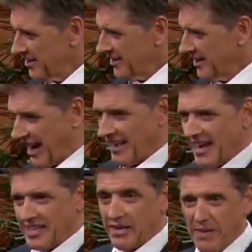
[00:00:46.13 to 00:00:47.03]
That's I
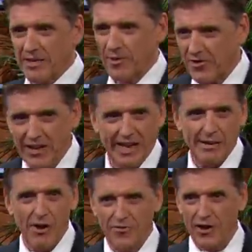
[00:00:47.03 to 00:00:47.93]
like it. It makes me feel like
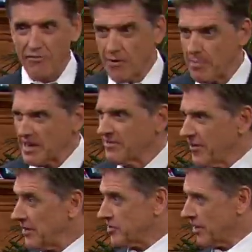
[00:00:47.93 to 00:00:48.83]
I'm off for a ripping
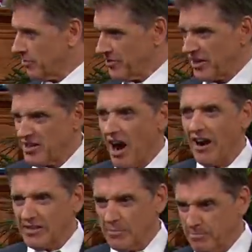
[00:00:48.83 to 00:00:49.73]
adventure with a
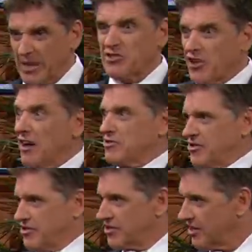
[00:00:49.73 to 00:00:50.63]
yarn and big
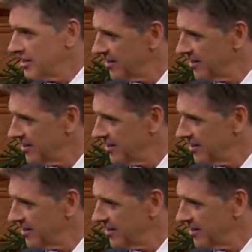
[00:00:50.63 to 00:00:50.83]
trousers.